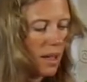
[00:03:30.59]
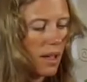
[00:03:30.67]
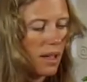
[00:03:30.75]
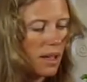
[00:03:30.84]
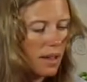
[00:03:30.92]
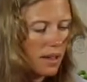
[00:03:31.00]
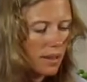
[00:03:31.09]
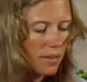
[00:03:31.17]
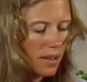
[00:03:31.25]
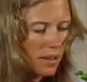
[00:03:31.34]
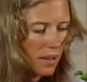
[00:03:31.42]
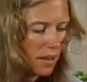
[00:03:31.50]
And
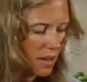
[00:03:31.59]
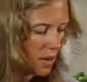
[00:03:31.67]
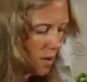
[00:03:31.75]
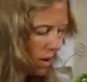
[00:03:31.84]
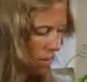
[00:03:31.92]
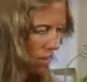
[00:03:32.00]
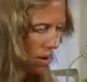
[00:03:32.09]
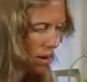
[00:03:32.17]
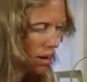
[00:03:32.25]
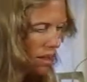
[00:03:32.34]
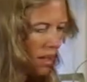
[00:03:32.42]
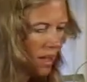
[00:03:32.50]
rest of the cucumber.
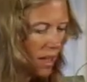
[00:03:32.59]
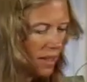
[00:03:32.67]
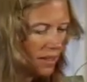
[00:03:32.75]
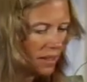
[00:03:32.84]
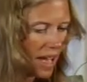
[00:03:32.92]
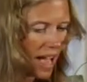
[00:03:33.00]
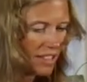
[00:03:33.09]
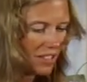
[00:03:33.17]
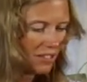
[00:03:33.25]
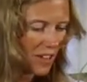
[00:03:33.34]
The last